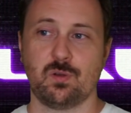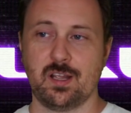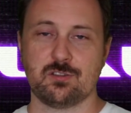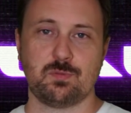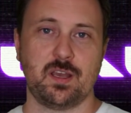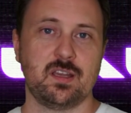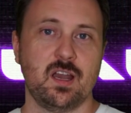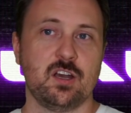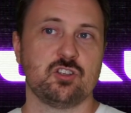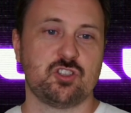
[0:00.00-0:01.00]
Let's Play
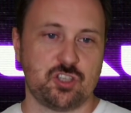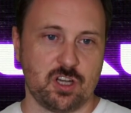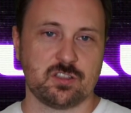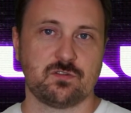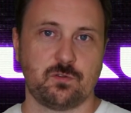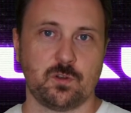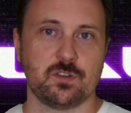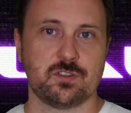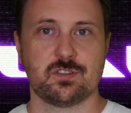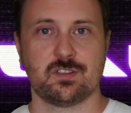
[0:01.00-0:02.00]
just for the
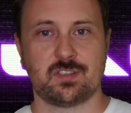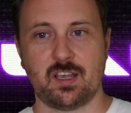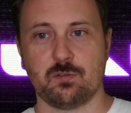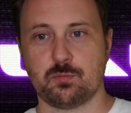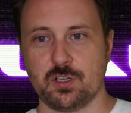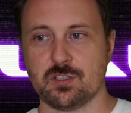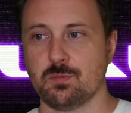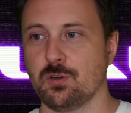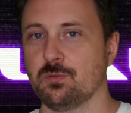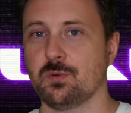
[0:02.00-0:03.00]
sake of
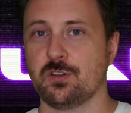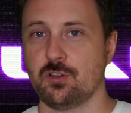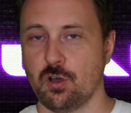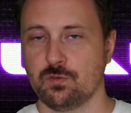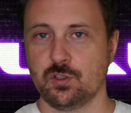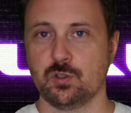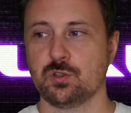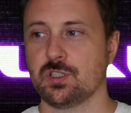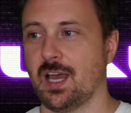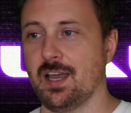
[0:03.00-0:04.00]
principle with no
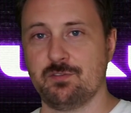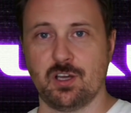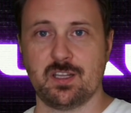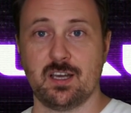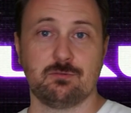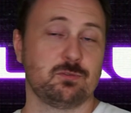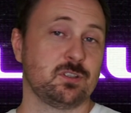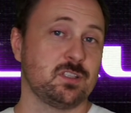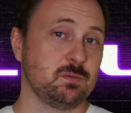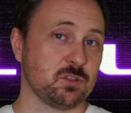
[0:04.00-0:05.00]
views. I've done that with
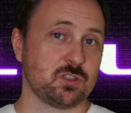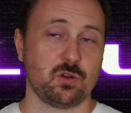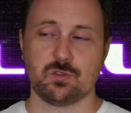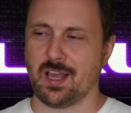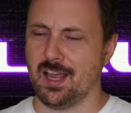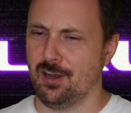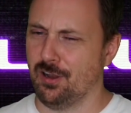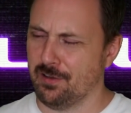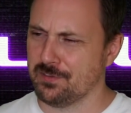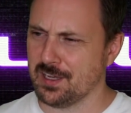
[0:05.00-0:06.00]
Demon's Souls. I
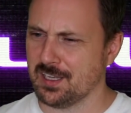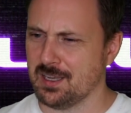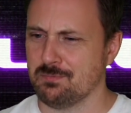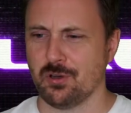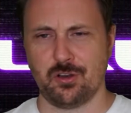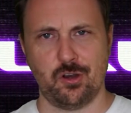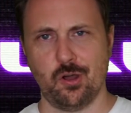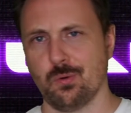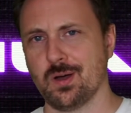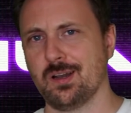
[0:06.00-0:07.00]
love that game, but no
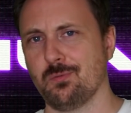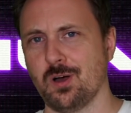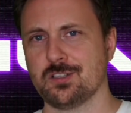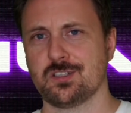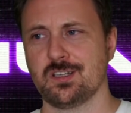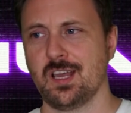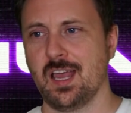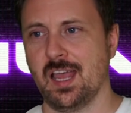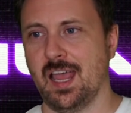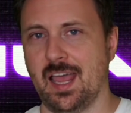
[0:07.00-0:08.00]
one watched it,
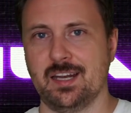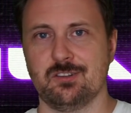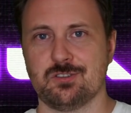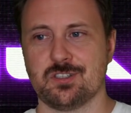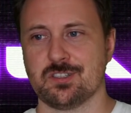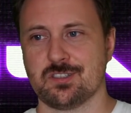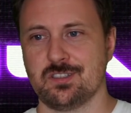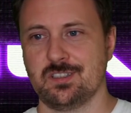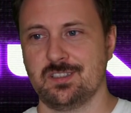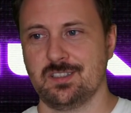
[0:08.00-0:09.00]
and
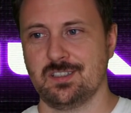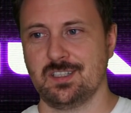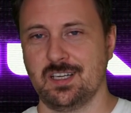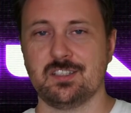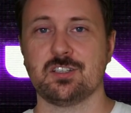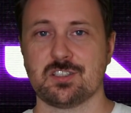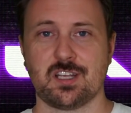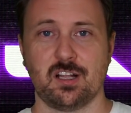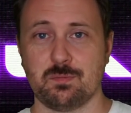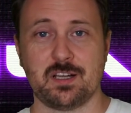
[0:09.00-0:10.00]
it just
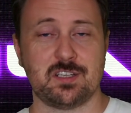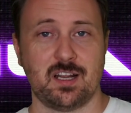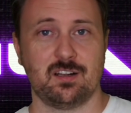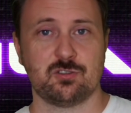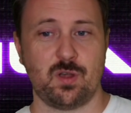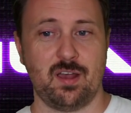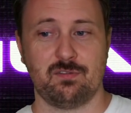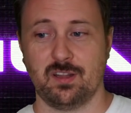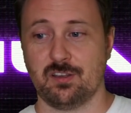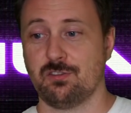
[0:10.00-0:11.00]
killed my channel to have
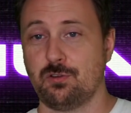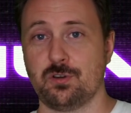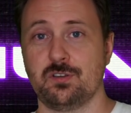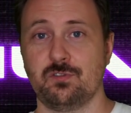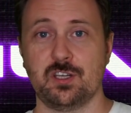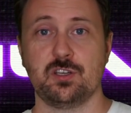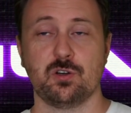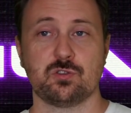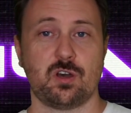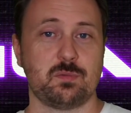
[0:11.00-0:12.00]
like 30
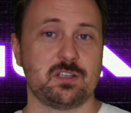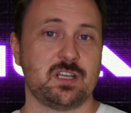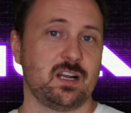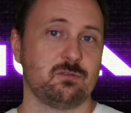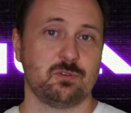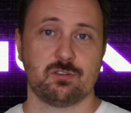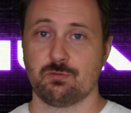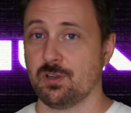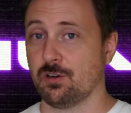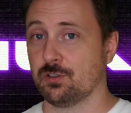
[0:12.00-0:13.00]
videos on my channel with
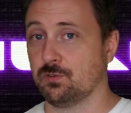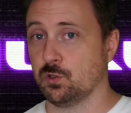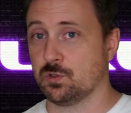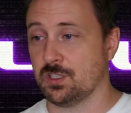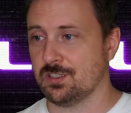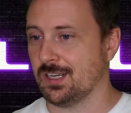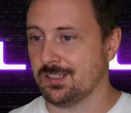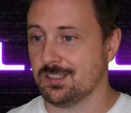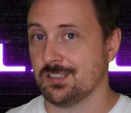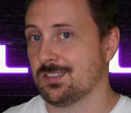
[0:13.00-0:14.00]
300 views each. It
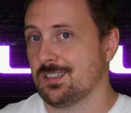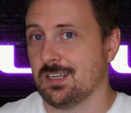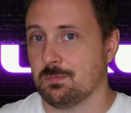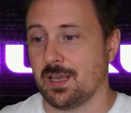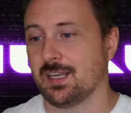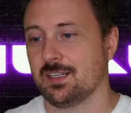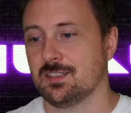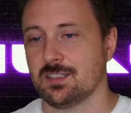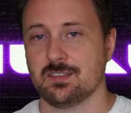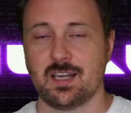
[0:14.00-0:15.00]
just didn't make any
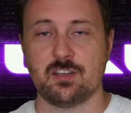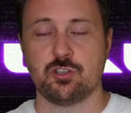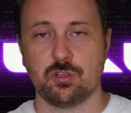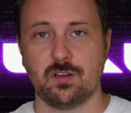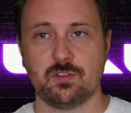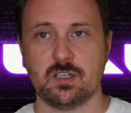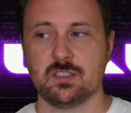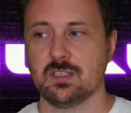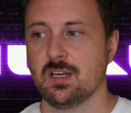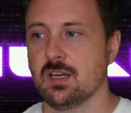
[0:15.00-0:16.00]
sense. I shouldn't have done
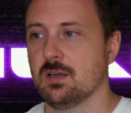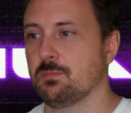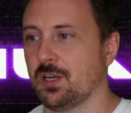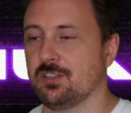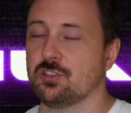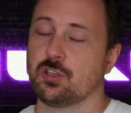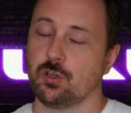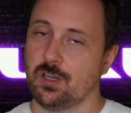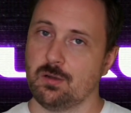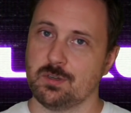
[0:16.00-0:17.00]
it, but I just
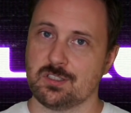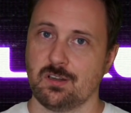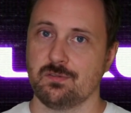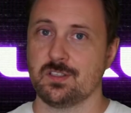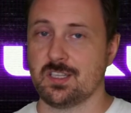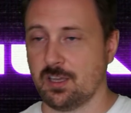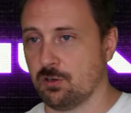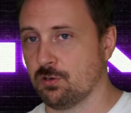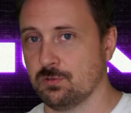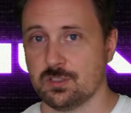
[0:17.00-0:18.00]
couldn't help myself.
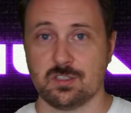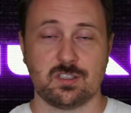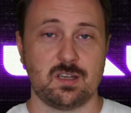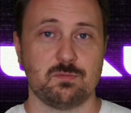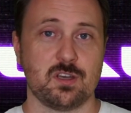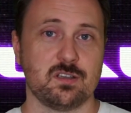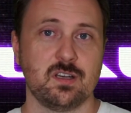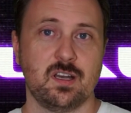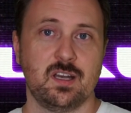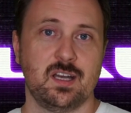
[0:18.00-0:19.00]
Sekiro is the same thing,
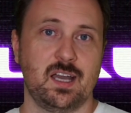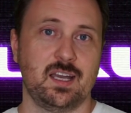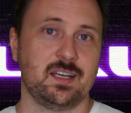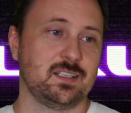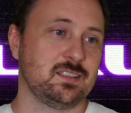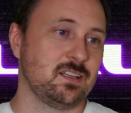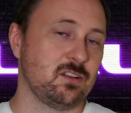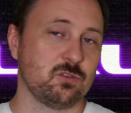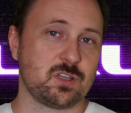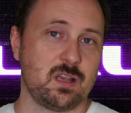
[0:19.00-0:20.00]
and
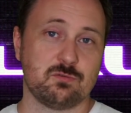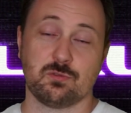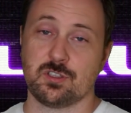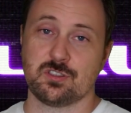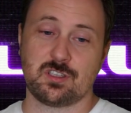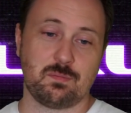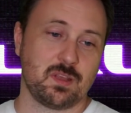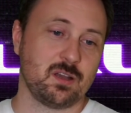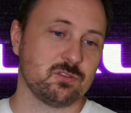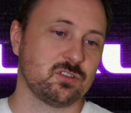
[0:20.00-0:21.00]
those games were just
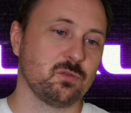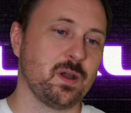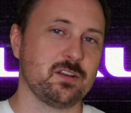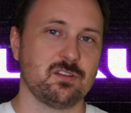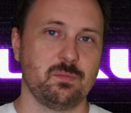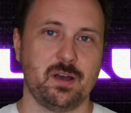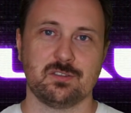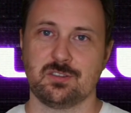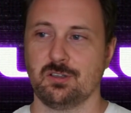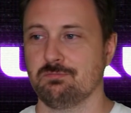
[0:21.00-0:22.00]
something I was so passionate about.
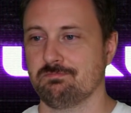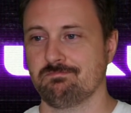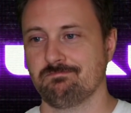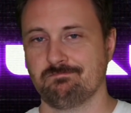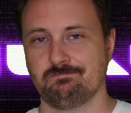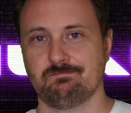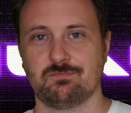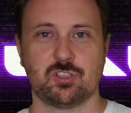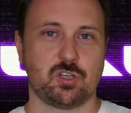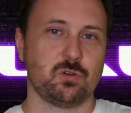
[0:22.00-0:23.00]
So
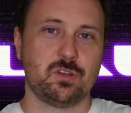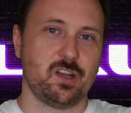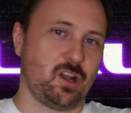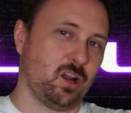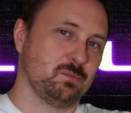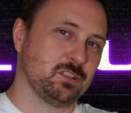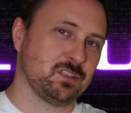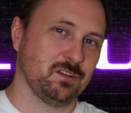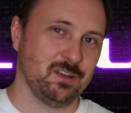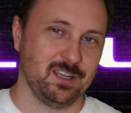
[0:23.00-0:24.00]
screw the economics
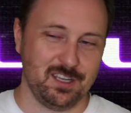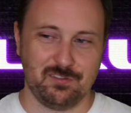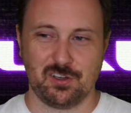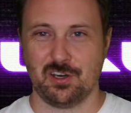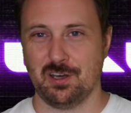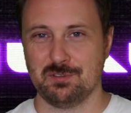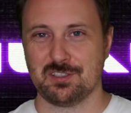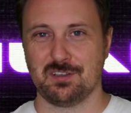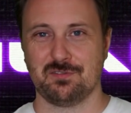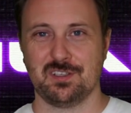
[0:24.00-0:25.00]
of
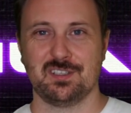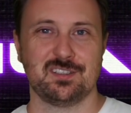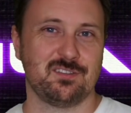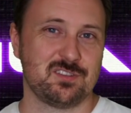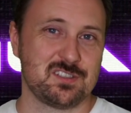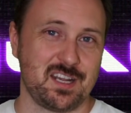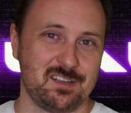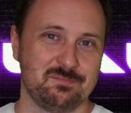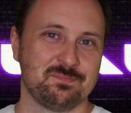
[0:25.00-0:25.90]
the channel.